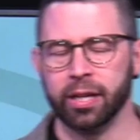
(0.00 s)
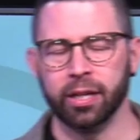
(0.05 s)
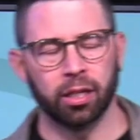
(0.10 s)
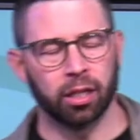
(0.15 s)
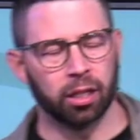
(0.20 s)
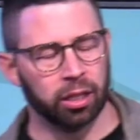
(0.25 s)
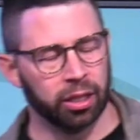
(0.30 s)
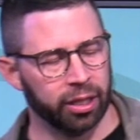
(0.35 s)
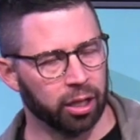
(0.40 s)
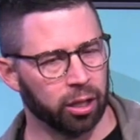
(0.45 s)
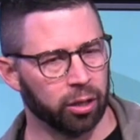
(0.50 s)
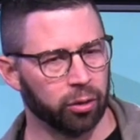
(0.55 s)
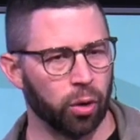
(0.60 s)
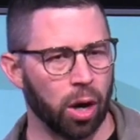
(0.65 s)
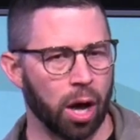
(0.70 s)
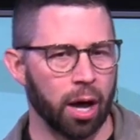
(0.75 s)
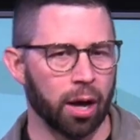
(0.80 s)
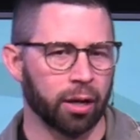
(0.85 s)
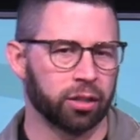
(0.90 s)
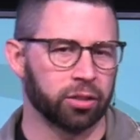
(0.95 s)
clear
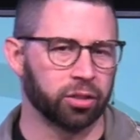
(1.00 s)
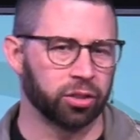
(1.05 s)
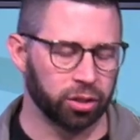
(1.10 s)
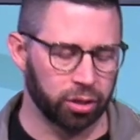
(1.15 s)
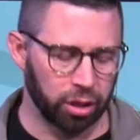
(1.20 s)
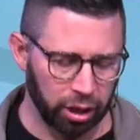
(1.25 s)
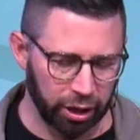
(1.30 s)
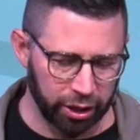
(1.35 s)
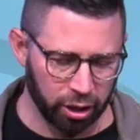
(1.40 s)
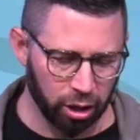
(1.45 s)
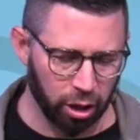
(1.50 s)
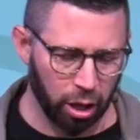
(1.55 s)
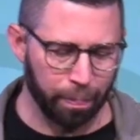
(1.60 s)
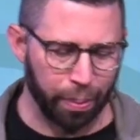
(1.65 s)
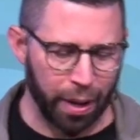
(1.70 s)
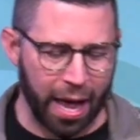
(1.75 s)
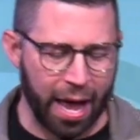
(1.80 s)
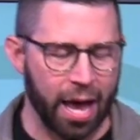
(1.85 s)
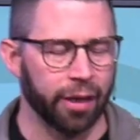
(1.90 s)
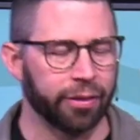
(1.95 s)
rocks, clear a
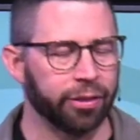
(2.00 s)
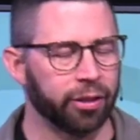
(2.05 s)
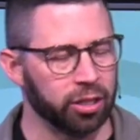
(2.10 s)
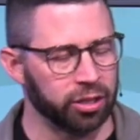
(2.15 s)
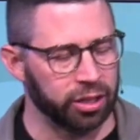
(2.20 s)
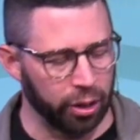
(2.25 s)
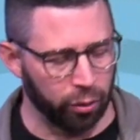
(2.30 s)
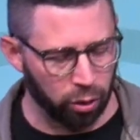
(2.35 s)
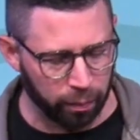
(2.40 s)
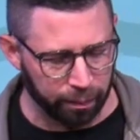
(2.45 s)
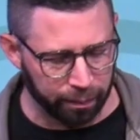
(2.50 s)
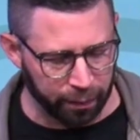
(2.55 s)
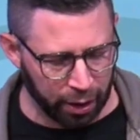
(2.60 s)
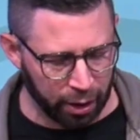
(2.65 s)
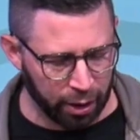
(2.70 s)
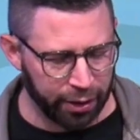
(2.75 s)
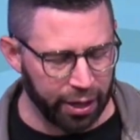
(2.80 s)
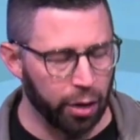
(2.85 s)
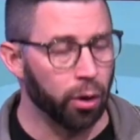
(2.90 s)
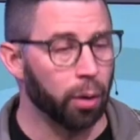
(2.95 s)
path, because
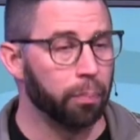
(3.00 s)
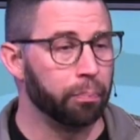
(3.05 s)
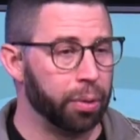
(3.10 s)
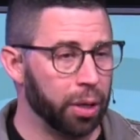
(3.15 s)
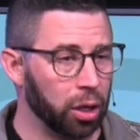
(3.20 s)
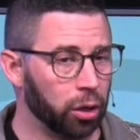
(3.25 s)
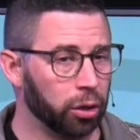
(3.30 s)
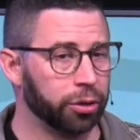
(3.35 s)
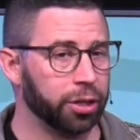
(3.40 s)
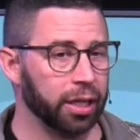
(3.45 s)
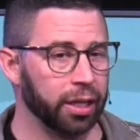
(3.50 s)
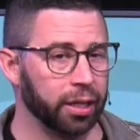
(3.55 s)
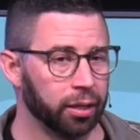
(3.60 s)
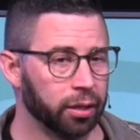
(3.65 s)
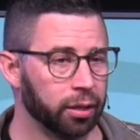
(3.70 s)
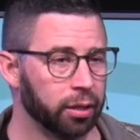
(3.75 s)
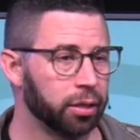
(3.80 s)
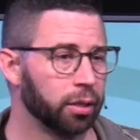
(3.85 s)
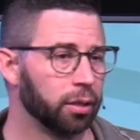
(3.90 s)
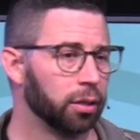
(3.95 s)
they were building
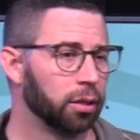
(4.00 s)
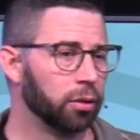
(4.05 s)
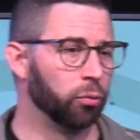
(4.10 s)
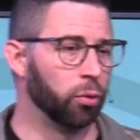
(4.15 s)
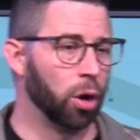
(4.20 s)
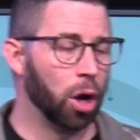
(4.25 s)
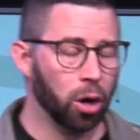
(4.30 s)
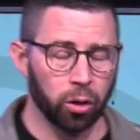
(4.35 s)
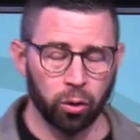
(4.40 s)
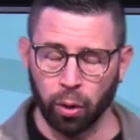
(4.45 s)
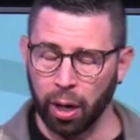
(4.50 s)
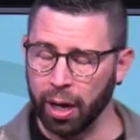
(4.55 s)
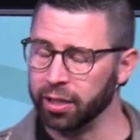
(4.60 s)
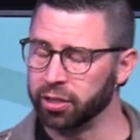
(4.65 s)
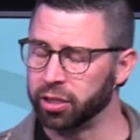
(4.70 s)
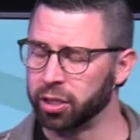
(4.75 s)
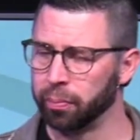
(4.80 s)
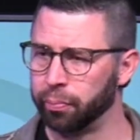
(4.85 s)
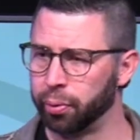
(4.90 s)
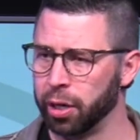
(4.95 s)
roadways
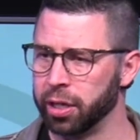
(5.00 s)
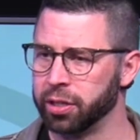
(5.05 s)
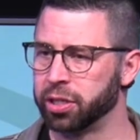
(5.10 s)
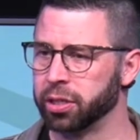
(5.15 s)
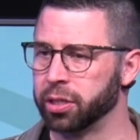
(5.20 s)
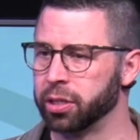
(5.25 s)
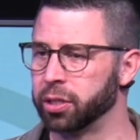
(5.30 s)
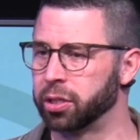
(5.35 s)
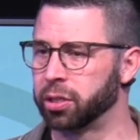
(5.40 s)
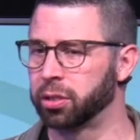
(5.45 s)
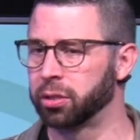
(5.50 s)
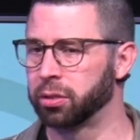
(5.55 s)
and bridges